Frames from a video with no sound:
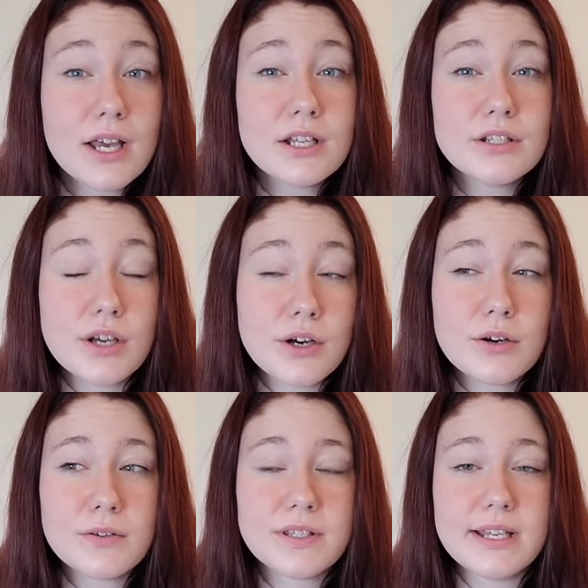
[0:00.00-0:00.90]
no,
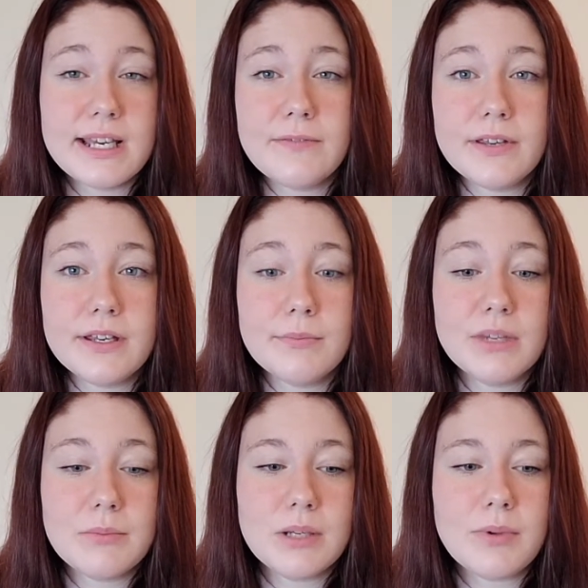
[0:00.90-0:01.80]
save him, blah,
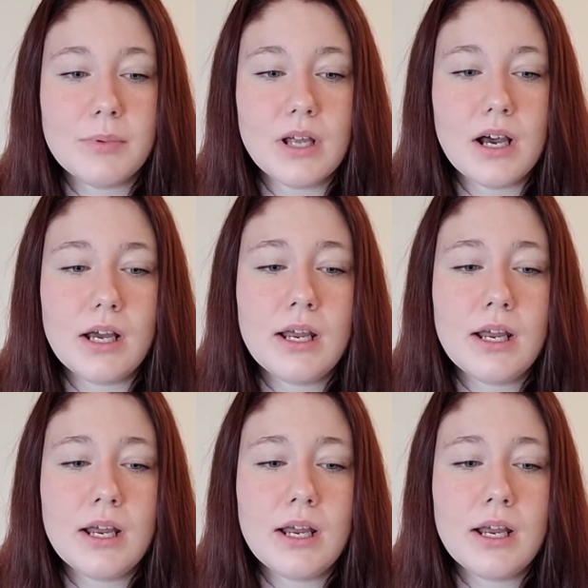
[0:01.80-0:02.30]
blah, blah, blah.